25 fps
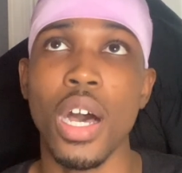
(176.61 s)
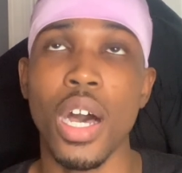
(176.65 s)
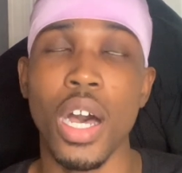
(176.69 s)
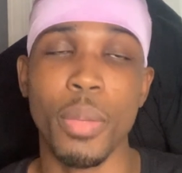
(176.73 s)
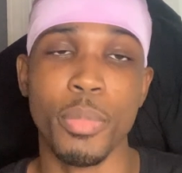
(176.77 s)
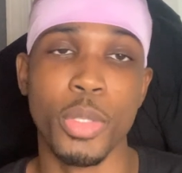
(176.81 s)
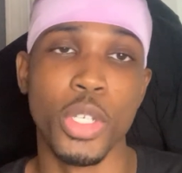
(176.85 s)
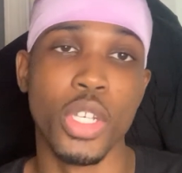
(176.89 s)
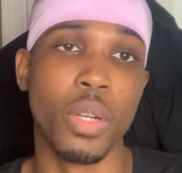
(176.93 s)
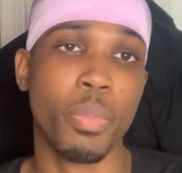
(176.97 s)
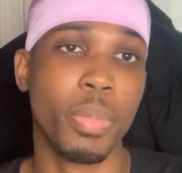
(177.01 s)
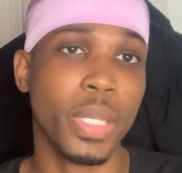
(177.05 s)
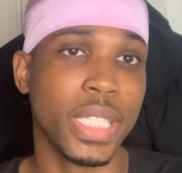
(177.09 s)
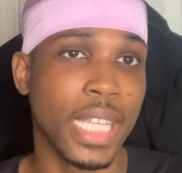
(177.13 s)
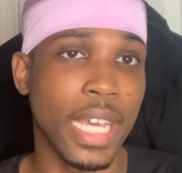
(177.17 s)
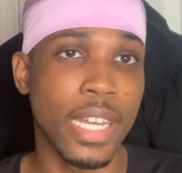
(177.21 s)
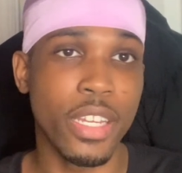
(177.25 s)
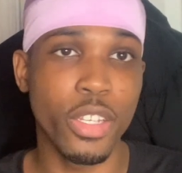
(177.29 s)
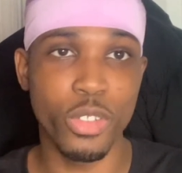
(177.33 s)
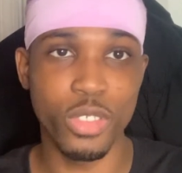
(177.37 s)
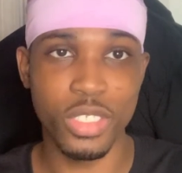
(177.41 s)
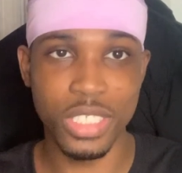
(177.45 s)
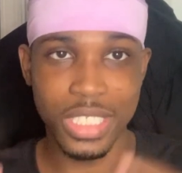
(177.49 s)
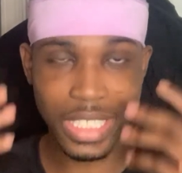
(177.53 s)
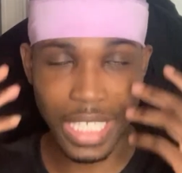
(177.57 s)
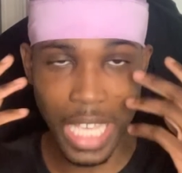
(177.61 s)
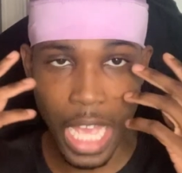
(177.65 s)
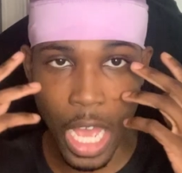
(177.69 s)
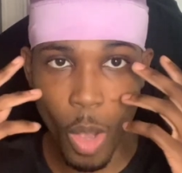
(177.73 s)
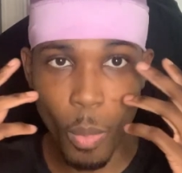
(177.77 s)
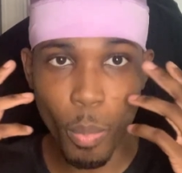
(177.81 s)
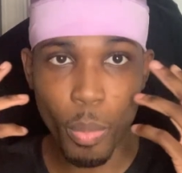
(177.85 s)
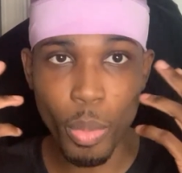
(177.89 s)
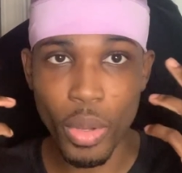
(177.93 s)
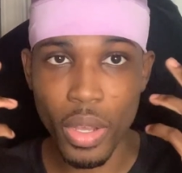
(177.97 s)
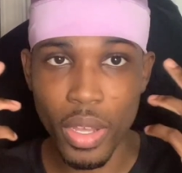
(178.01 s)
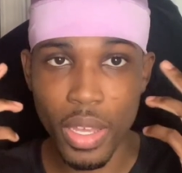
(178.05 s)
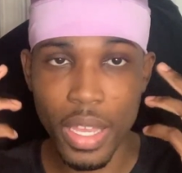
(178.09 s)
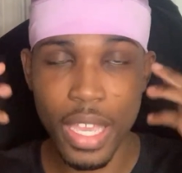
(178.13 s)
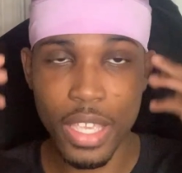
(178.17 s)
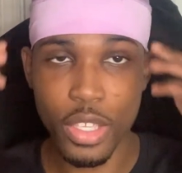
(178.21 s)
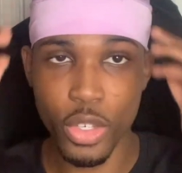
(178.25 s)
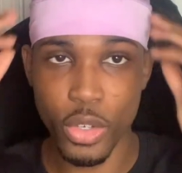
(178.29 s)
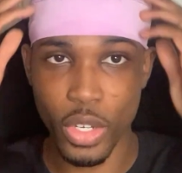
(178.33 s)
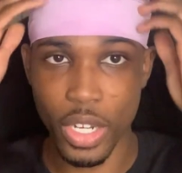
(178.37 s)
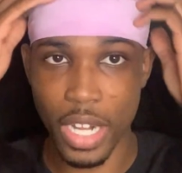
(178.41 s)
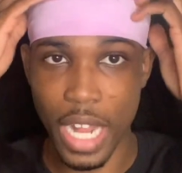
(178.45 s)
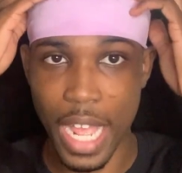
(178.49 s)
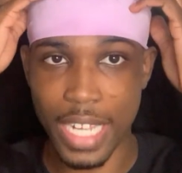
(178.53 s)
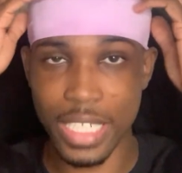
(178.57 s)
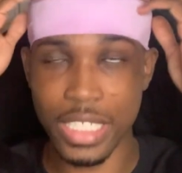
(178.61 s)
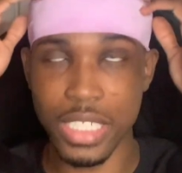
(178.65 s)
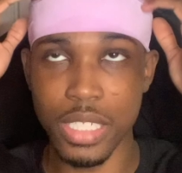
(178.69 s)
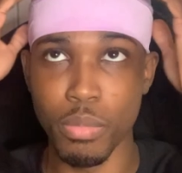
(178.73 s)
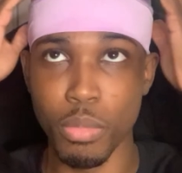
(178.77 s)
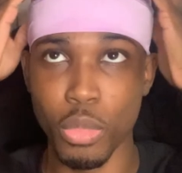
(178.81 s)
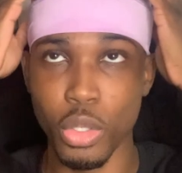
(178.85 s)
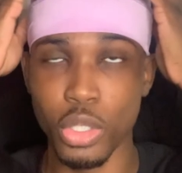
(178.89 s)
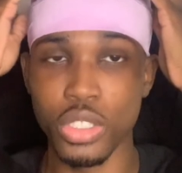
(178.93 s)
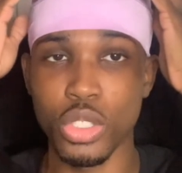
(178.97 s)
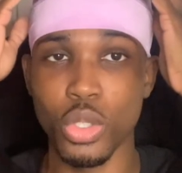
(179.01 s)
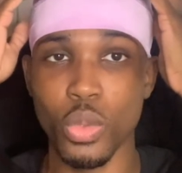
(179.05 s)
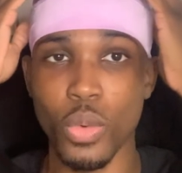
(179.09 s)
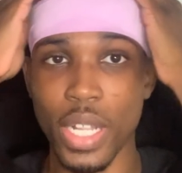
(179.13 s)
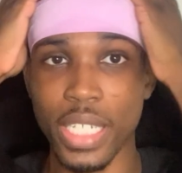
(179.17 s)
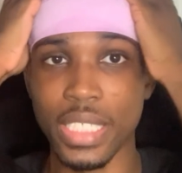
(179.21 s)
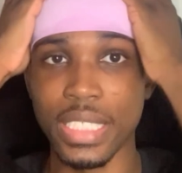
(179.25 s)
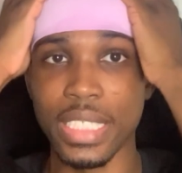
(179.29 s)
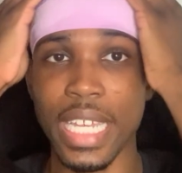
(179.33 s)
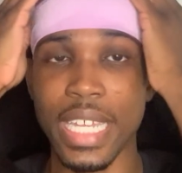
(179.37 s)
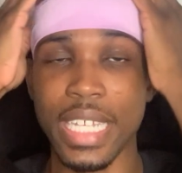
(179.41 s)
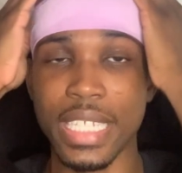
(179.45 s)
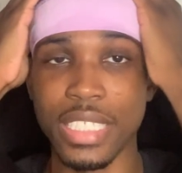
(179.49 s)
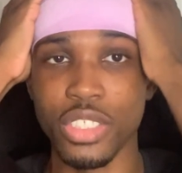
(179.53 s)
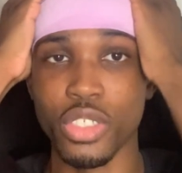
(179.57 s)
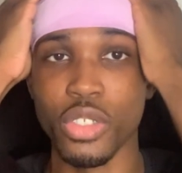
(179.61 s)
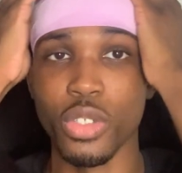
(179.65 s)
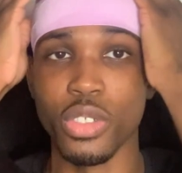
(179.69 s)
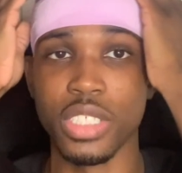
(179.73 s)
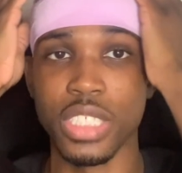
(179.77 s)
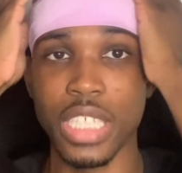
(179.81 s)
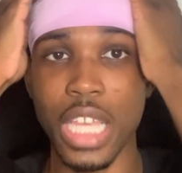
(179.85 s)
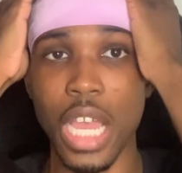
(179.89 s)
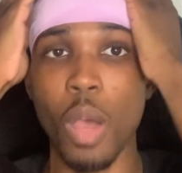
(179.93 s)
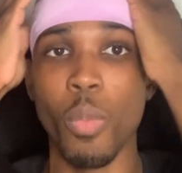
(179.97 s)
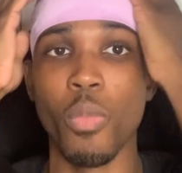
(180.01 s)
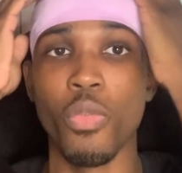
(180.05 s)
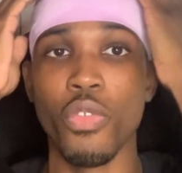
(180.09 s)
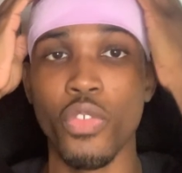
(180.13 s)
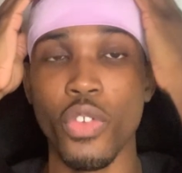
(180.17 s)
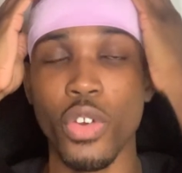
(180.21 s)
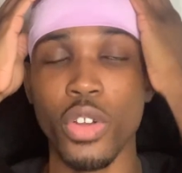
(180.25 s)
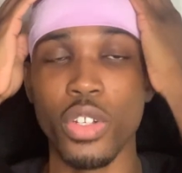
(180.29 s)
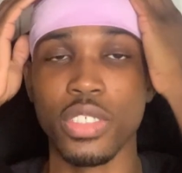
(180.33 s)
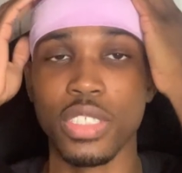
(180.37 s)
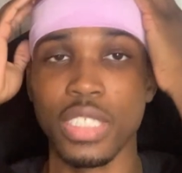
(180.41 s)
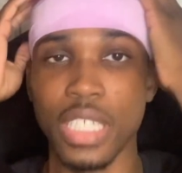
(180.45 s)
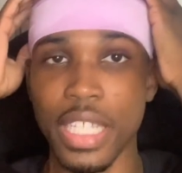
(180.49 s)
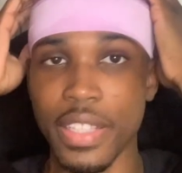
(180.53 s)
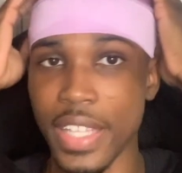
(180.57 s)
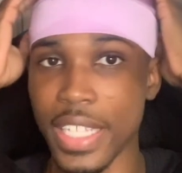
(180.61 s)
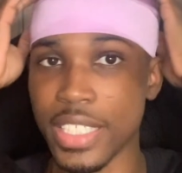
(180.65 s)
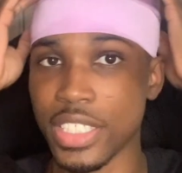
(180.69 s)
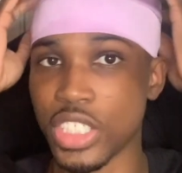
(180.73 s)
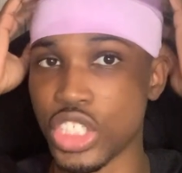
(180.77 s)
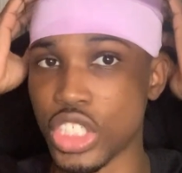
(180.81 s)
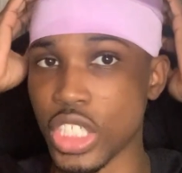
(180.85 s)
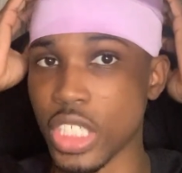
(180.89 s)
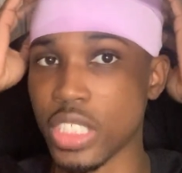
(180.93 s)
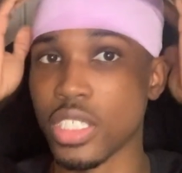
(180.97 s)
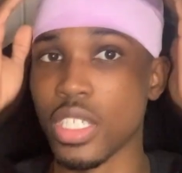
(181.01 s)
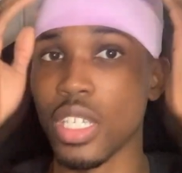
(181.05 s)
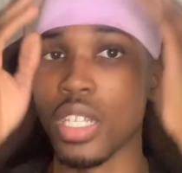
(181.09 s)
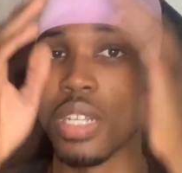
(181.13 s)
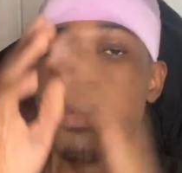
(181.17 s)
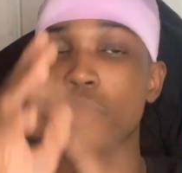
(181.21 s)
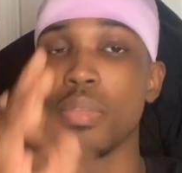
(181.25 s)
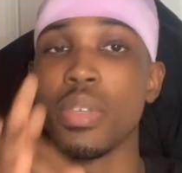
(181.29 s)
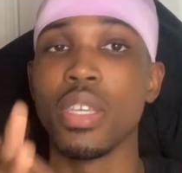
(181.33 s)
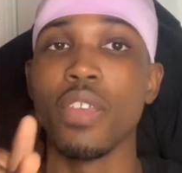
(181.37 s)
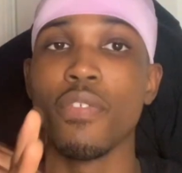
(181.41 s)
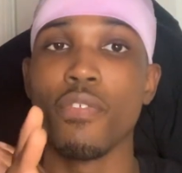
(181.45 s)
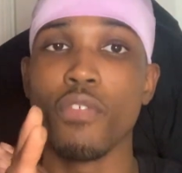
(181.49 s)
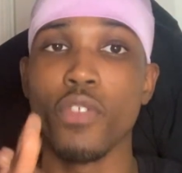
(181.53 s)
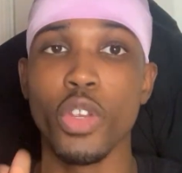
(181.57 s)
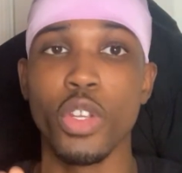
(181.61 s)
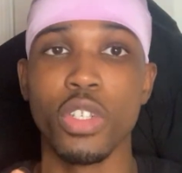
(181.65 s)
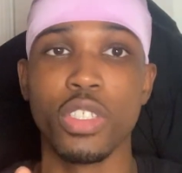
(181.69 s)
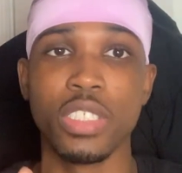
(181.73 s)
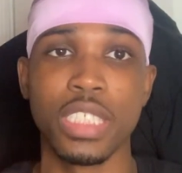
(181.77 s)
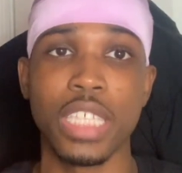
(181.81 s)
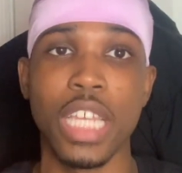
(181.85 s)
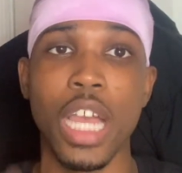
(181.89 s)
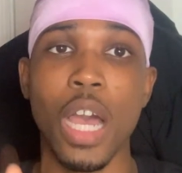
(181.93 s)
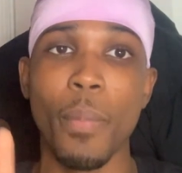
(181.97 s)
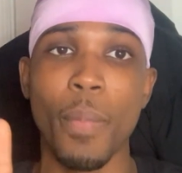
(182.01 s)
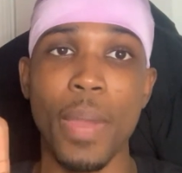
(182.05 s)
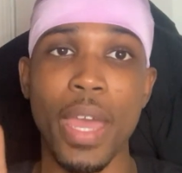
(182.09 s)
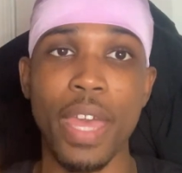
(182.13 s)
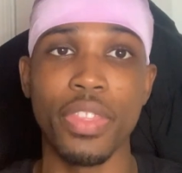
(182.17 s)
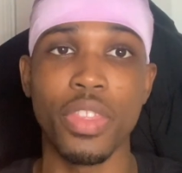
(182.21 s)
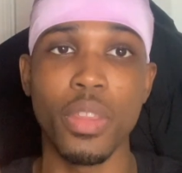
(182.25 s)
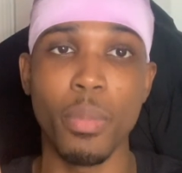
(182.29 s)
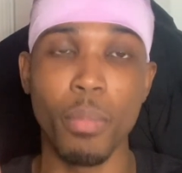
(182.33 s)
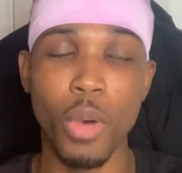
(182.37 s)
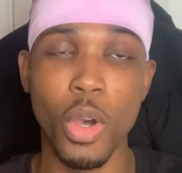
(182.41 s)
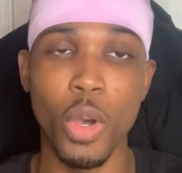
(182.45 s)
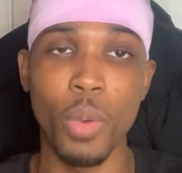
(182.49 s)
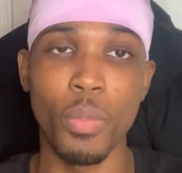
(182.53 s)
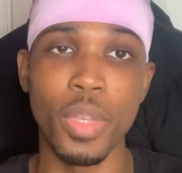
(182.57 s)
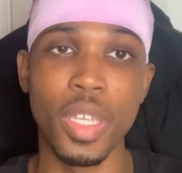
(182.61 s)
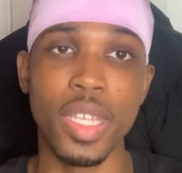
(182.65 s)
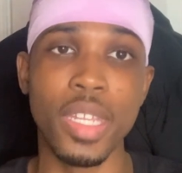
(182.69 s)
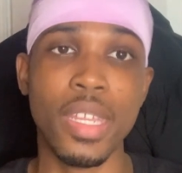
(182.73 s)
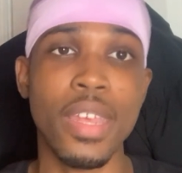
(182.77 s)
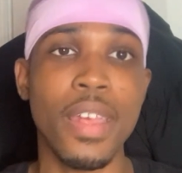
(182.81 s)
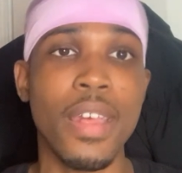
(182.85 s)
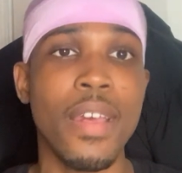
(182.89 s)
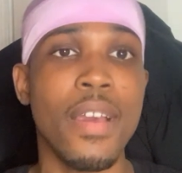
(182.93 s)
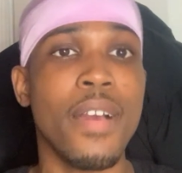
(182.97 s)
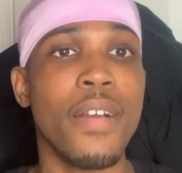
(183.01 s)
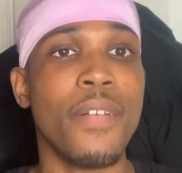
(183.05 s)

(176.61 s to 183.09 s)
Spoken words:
You're gonna put that in your scalp and you're gonna actually moisturize that into your scalp first, and that's just gonna be for your scalp at the moment.